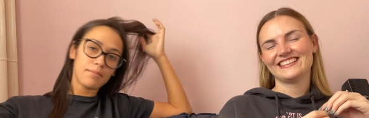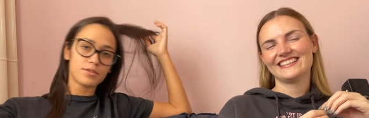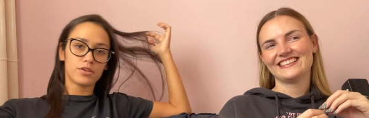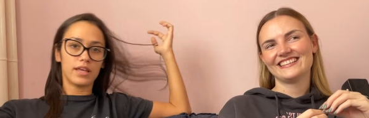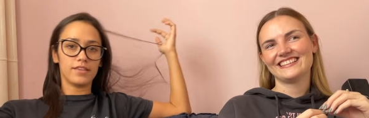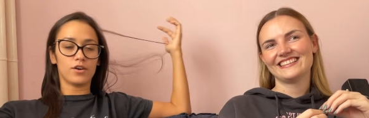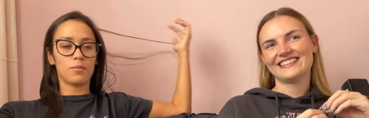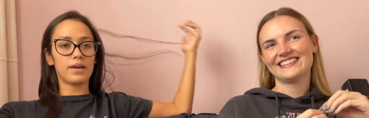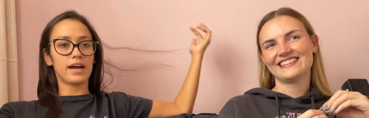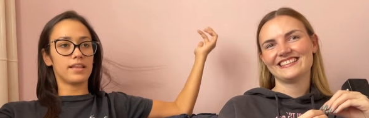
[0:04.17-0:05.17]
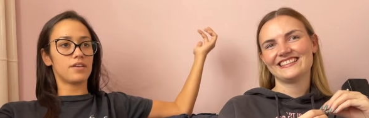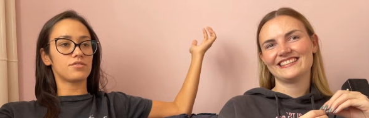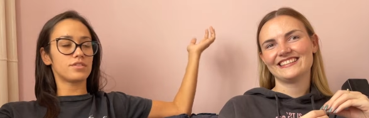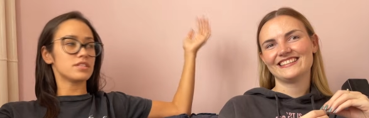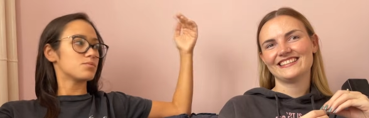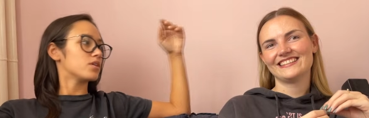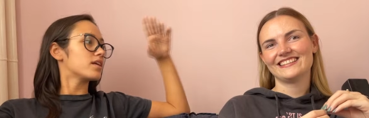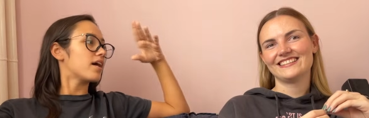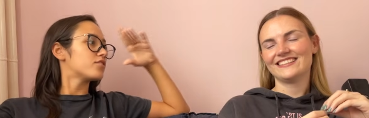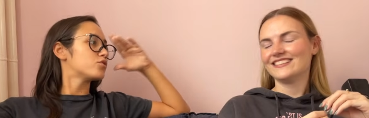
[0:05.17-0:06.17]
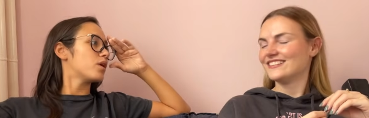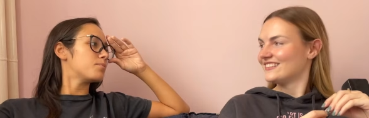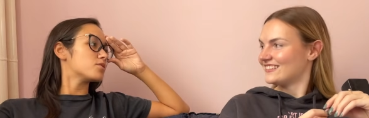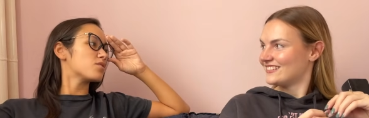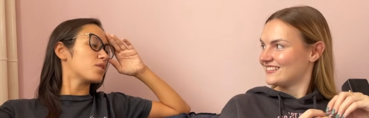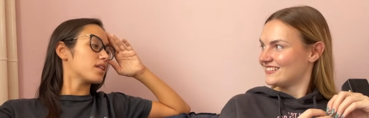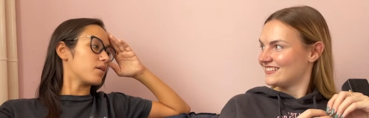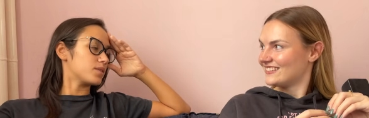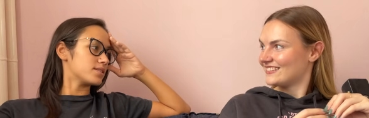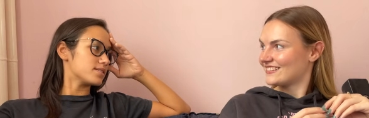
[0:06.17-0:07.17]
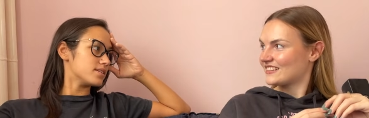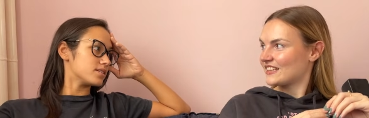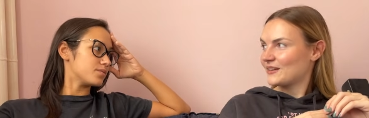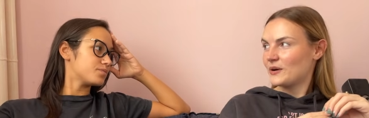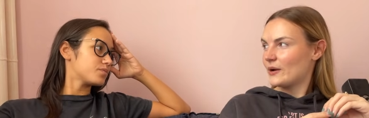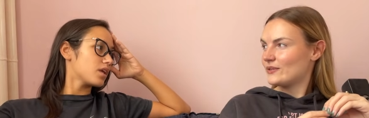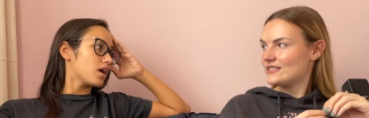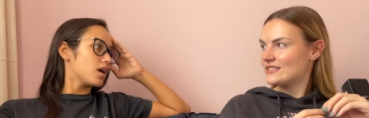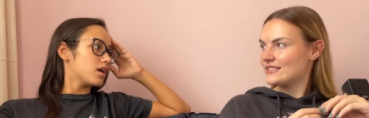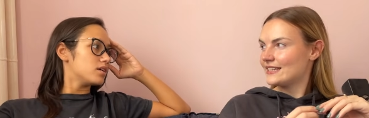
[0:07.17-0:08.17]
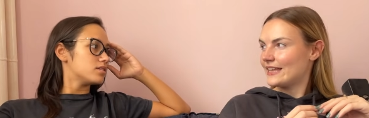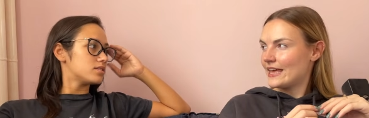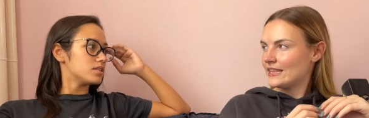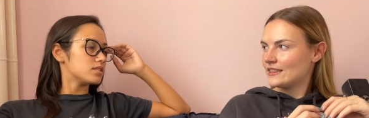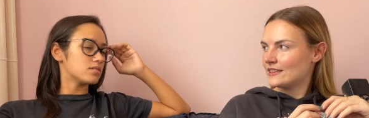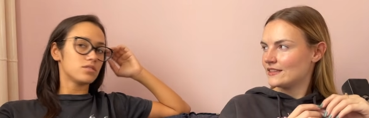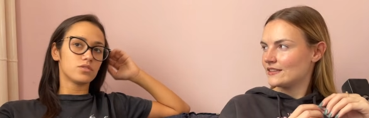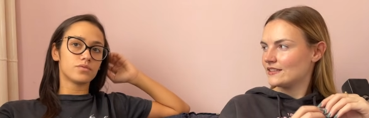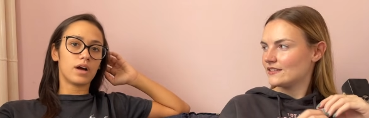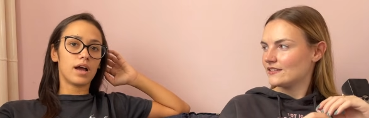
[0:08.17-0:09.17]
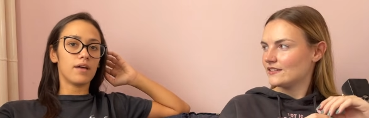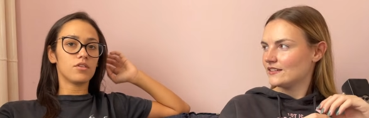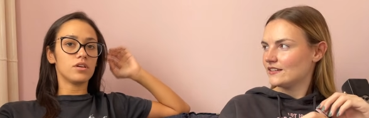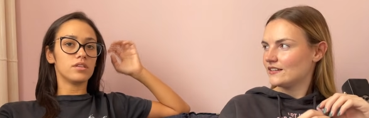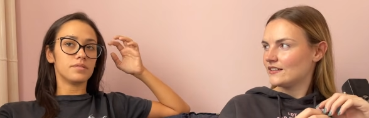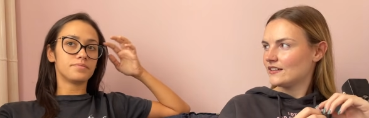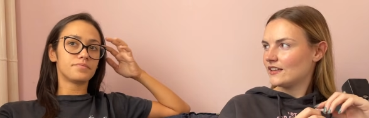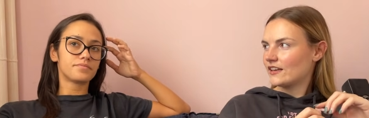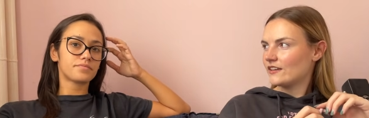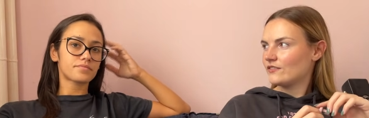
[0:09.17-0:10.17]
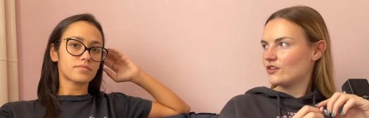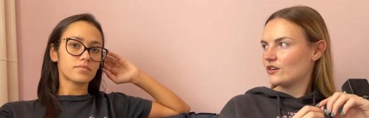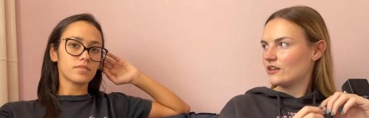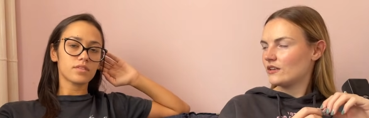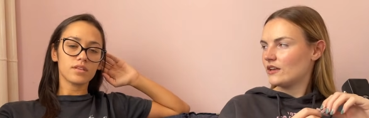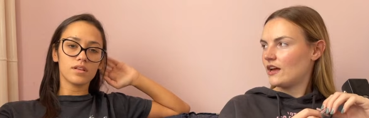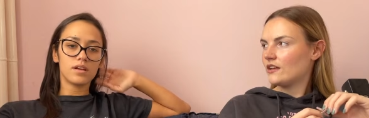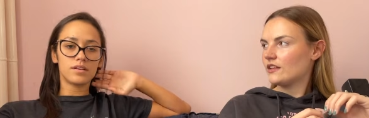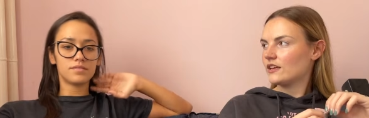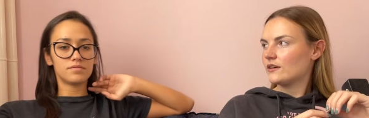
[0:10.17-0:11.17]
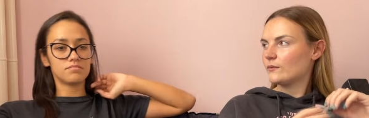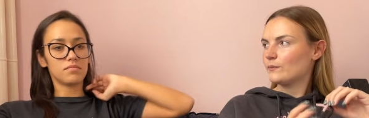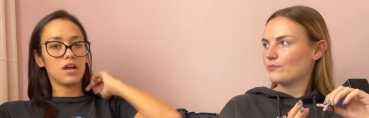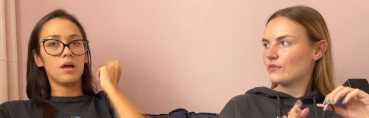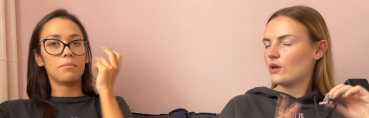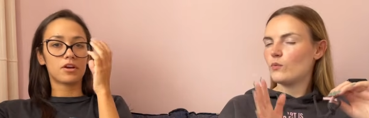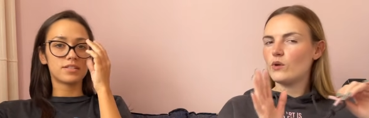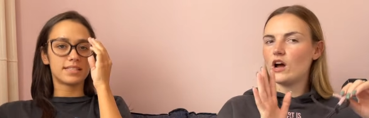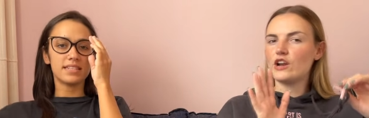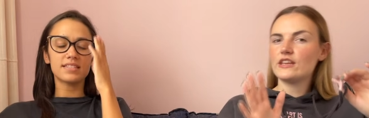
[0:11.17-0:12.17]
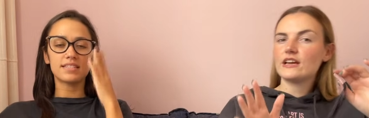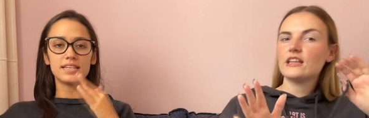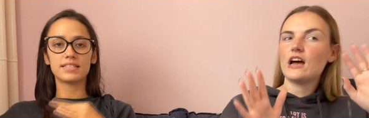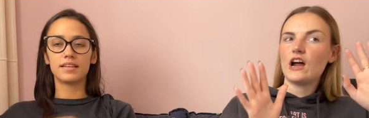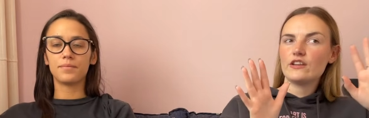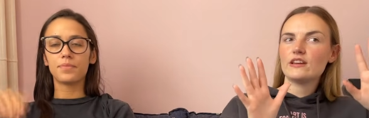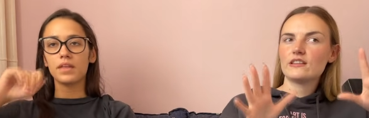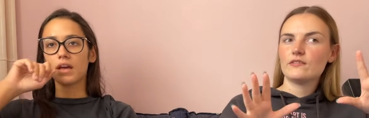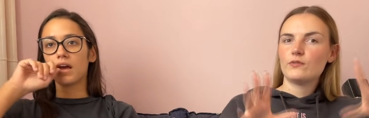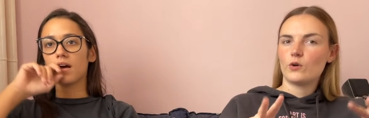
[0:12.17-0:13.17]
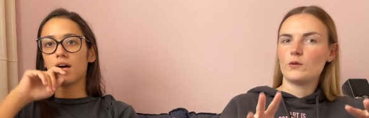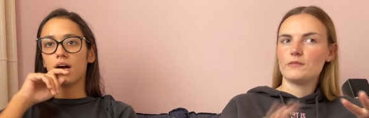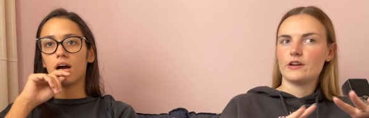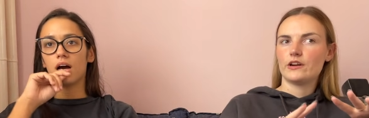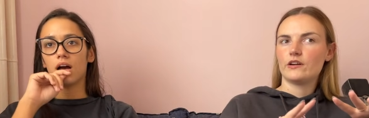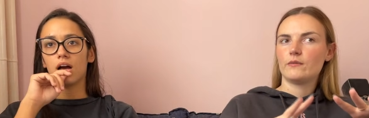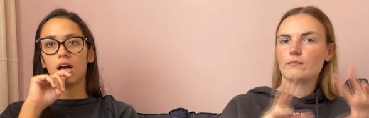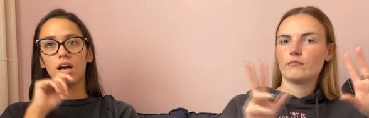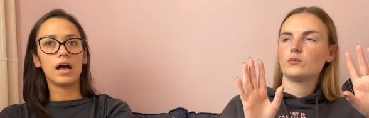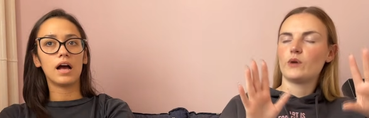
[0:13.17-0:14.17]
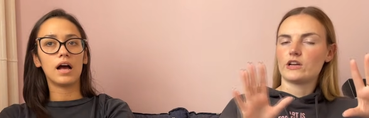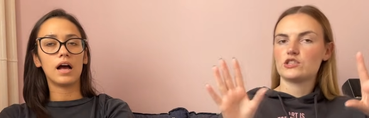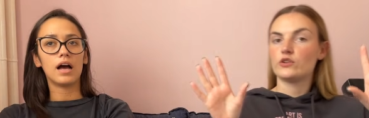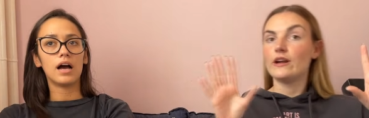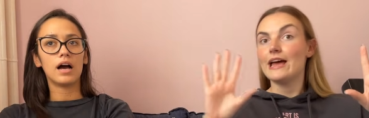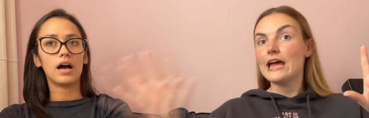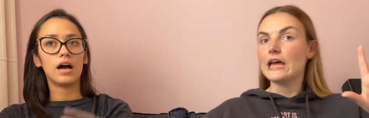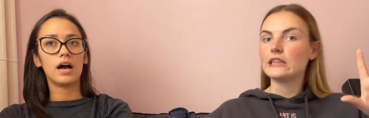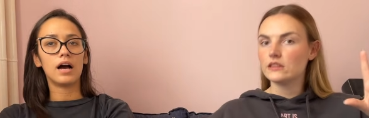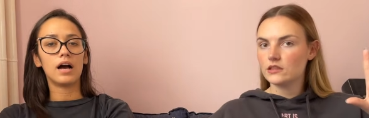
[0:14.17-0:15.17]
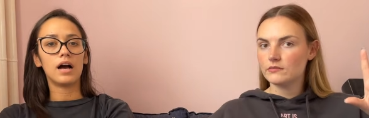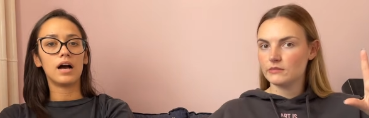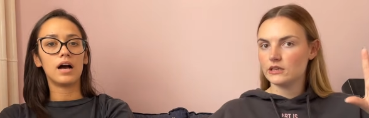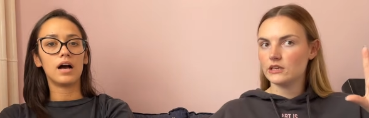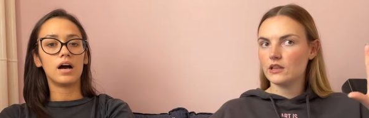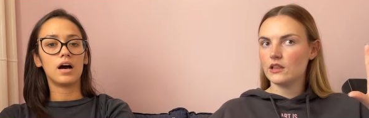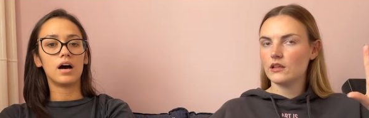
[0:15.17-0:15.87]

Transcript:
Speaker 1: episode 8. Oh my god, after this we only have two episodes we're done with the season. How does season Season end? 2. I have no idea.
Speaker 2: Like if they're gonna like because this are they gonna are they gonna form their Wexler and McGill?